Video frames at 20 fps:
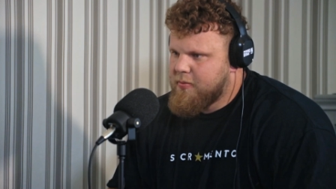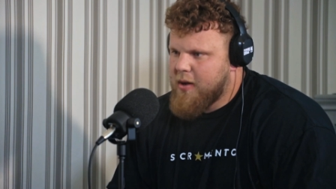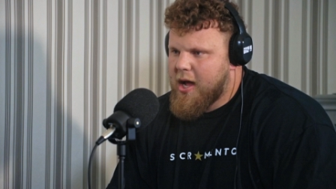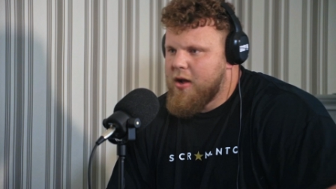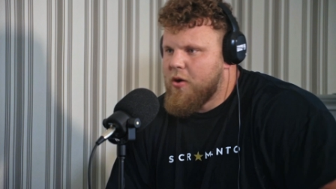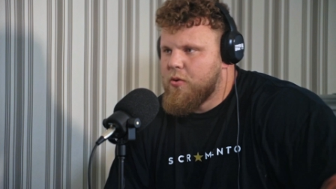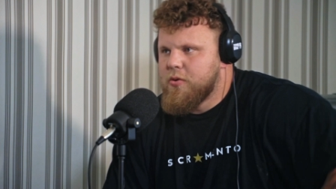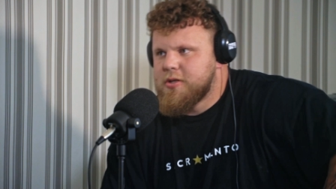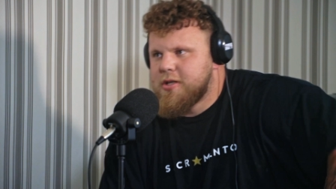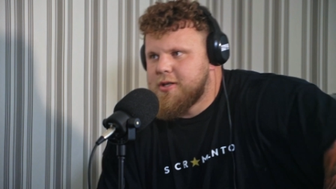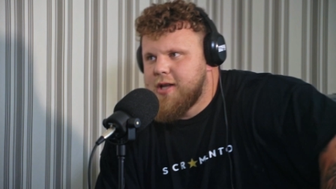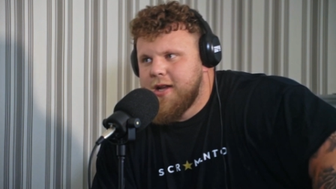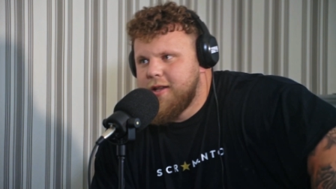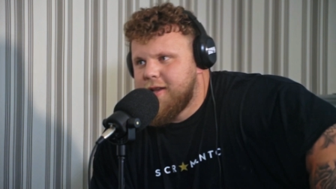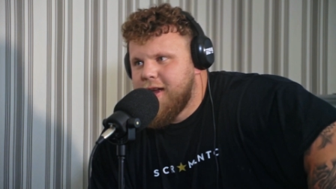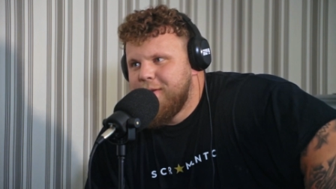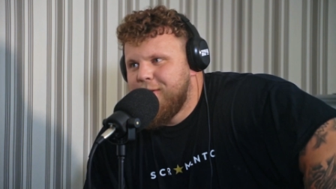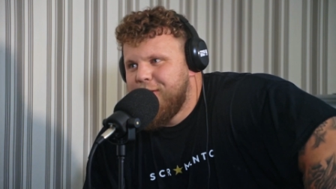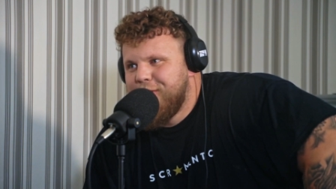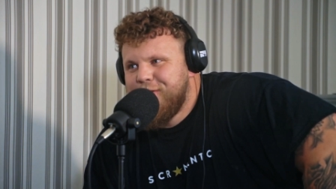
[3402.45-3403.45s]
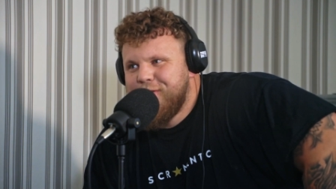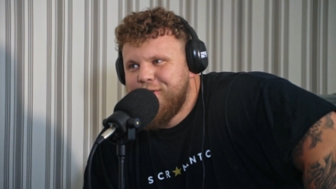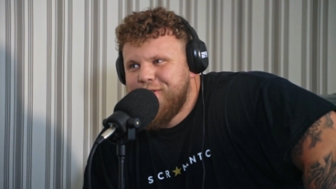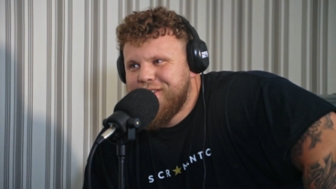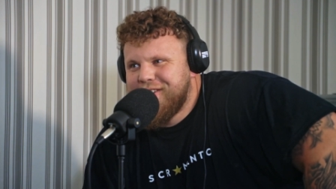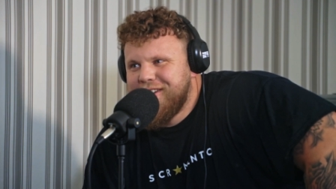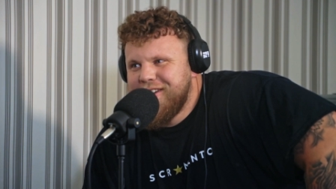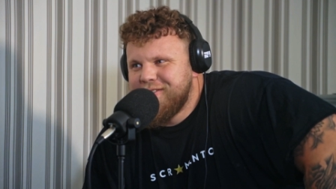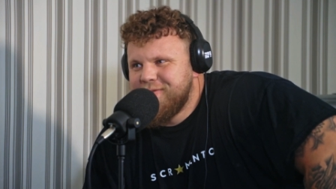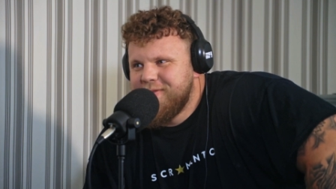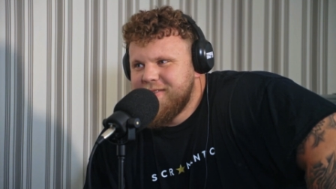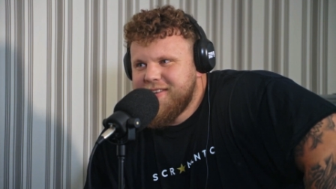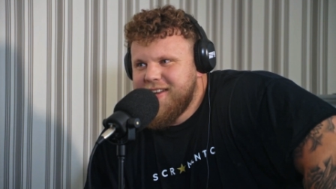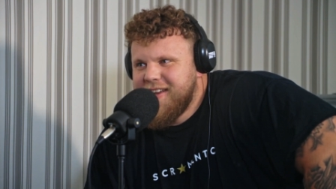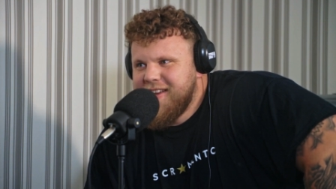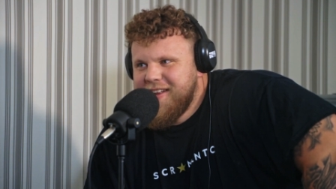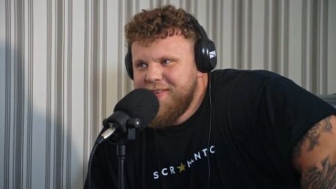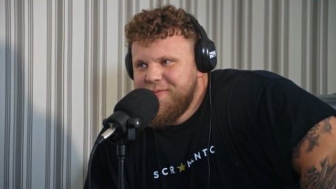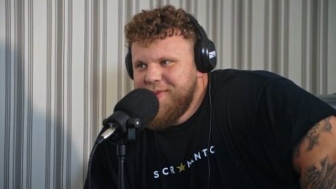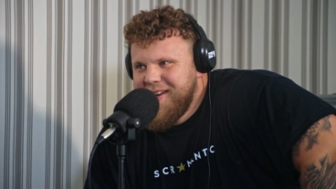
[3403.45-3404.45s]
But I always take time off over Christmas.
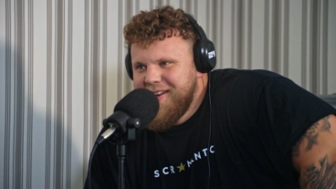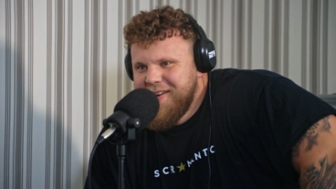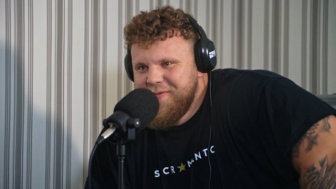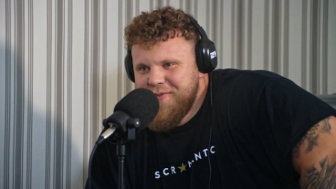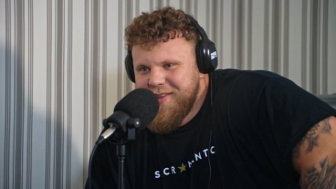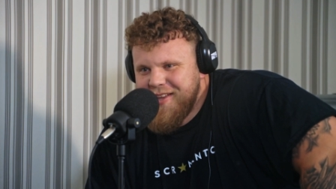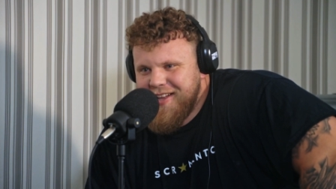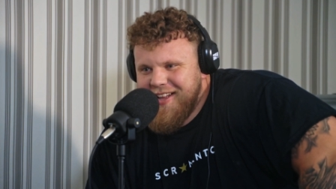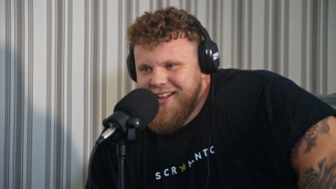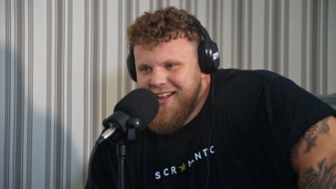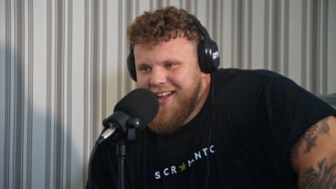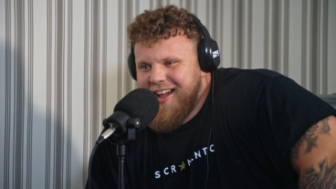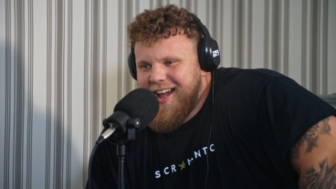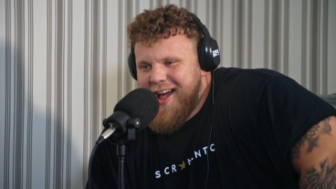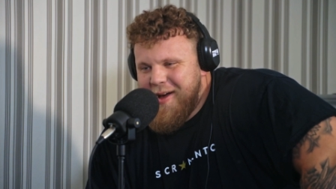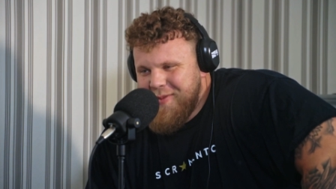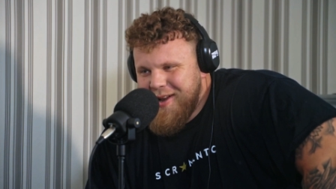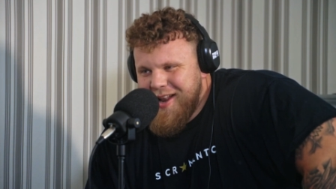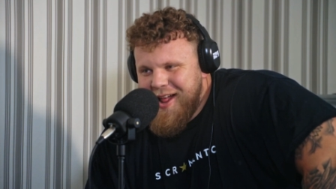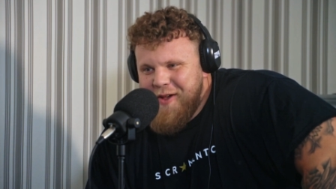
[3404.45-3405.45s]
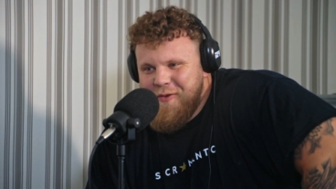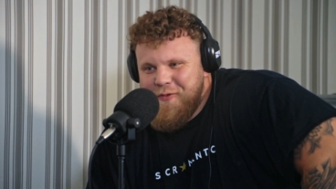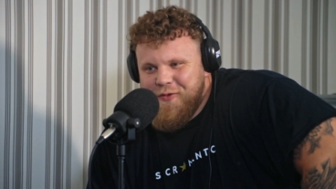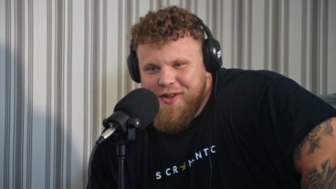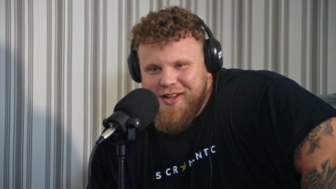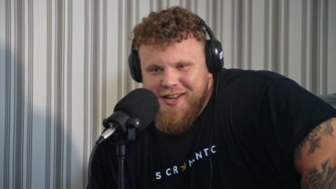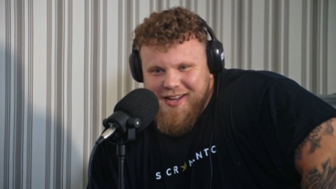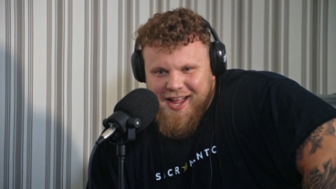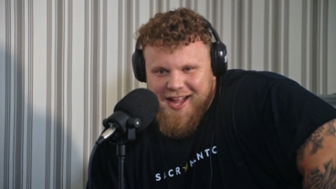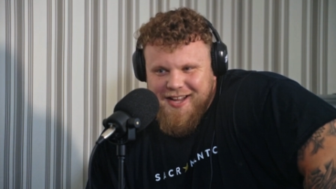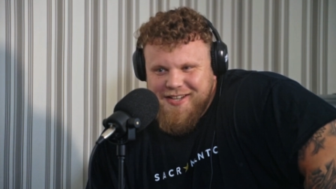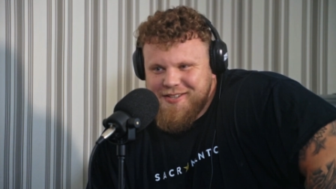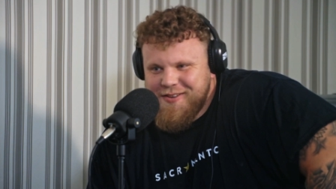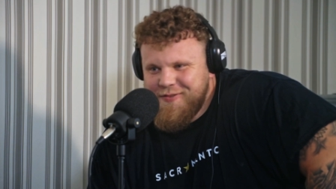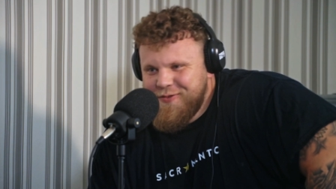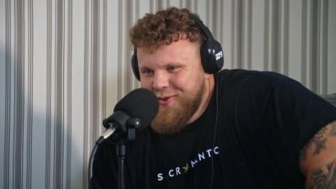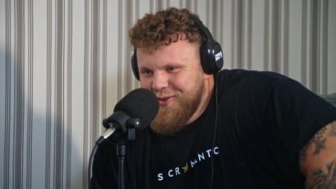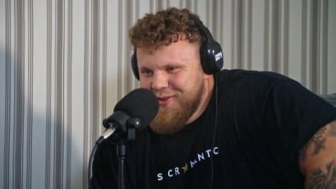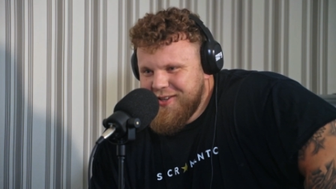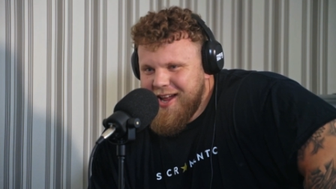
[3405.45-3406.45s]
Like, I mean, I'm an athlete, yes,
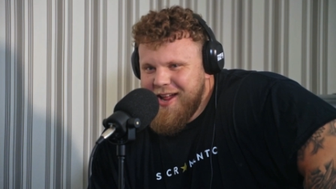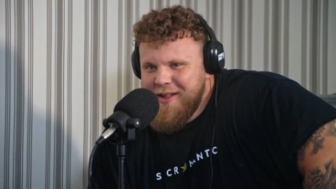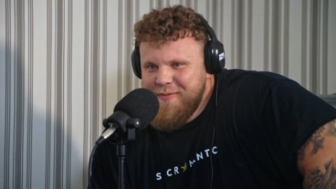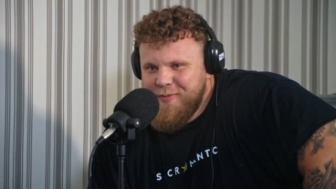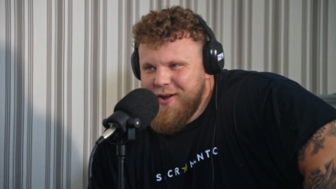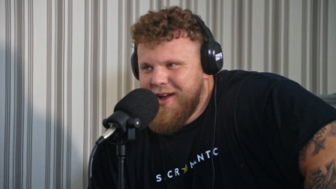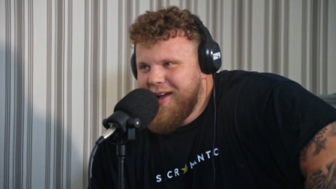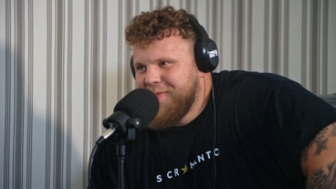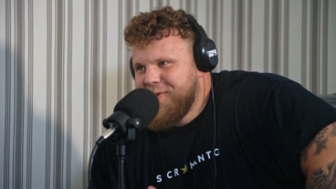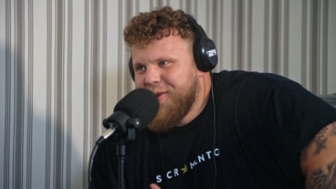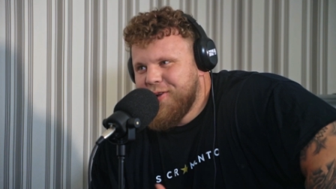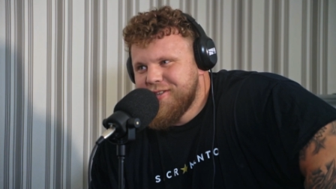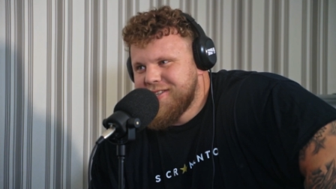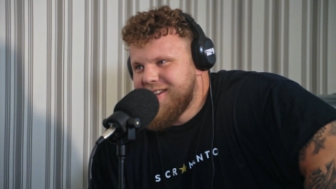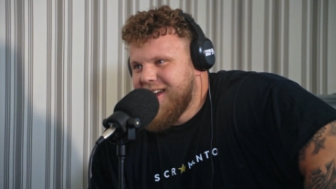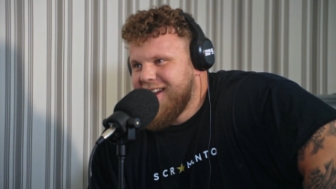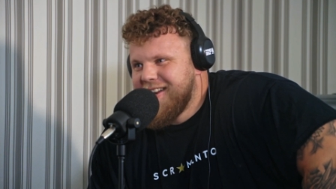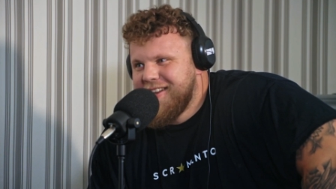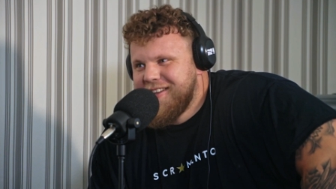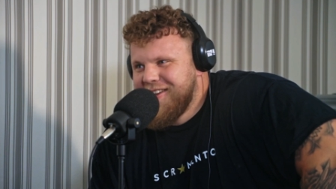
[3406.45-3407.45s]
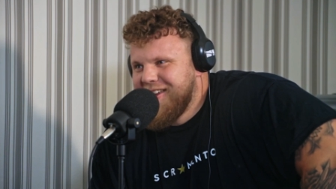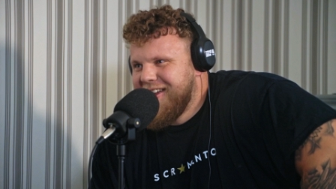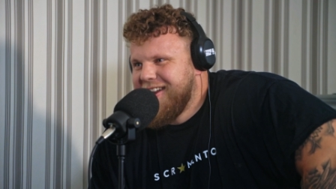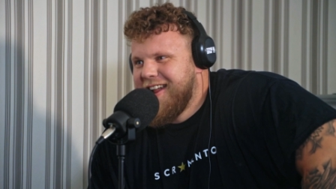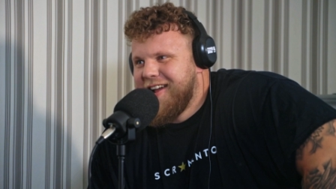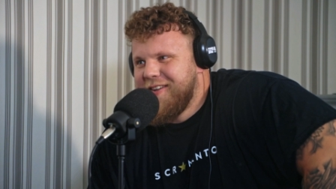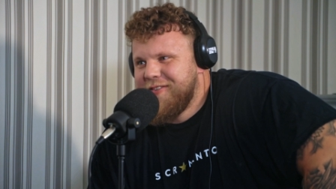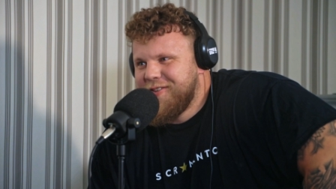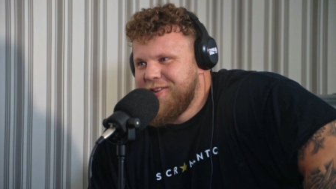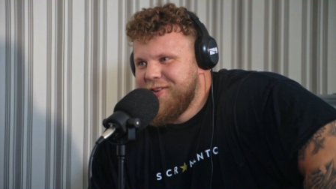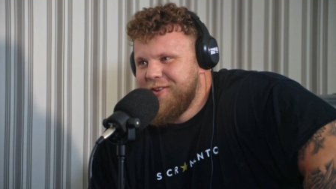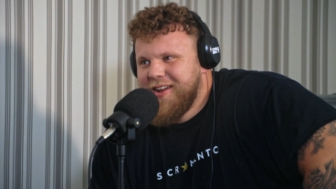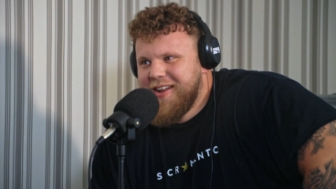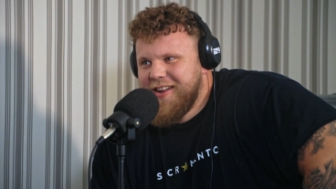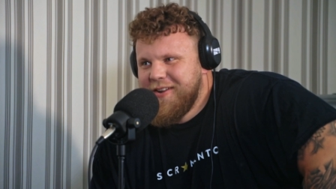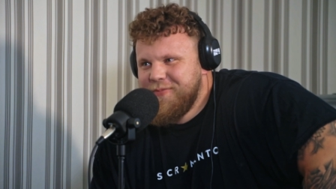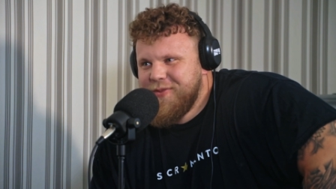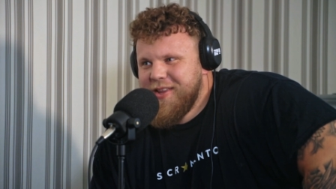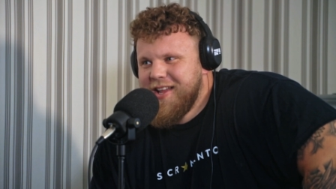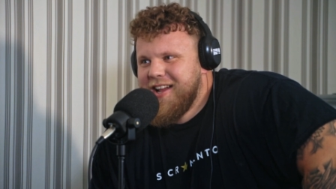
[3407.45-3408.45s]
full time, but I'm not sad enough to
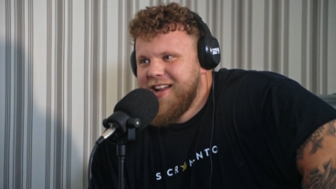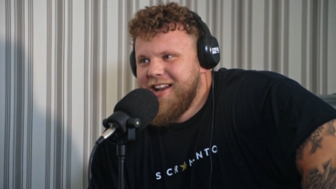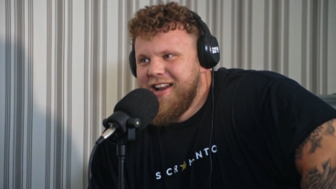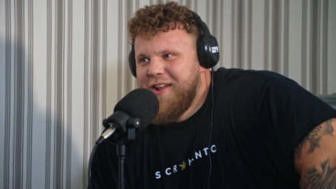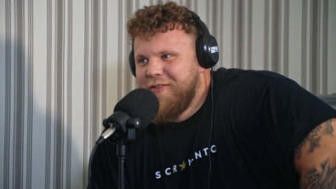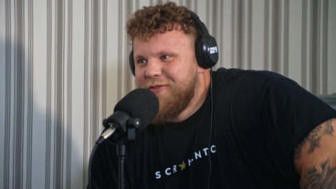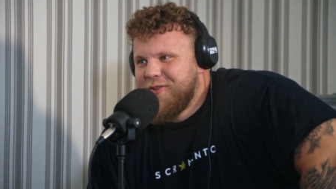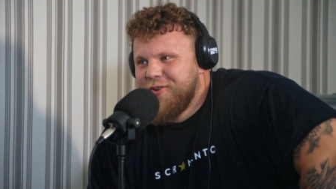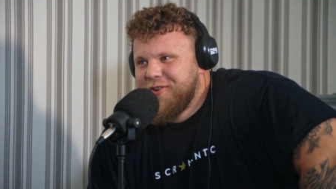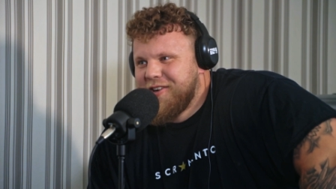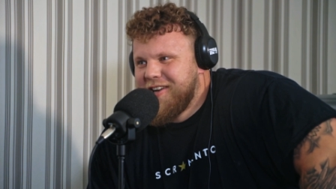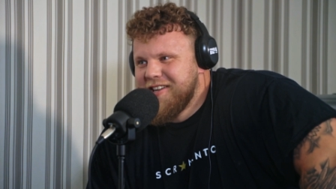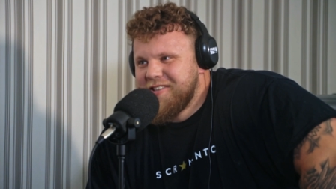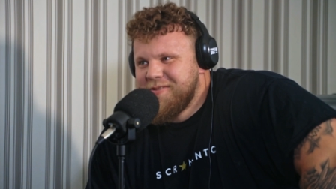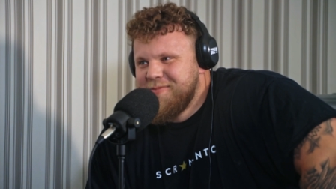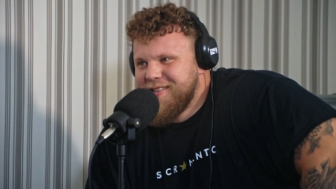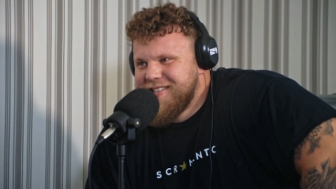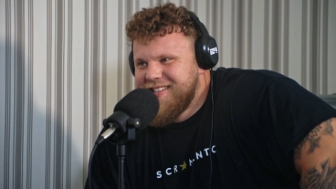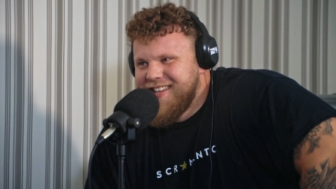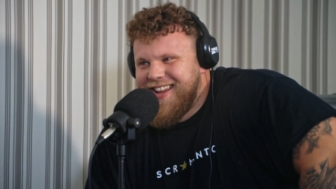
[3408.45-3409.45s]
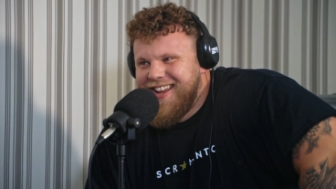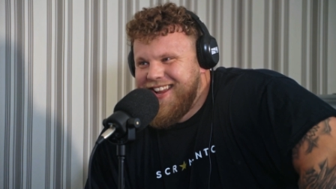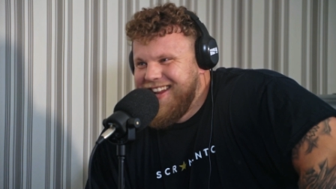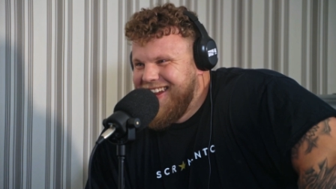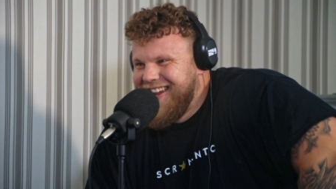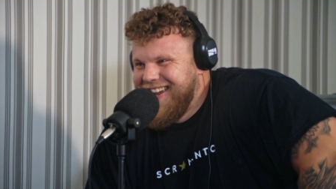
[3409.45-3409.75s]
lift on Christmas Day.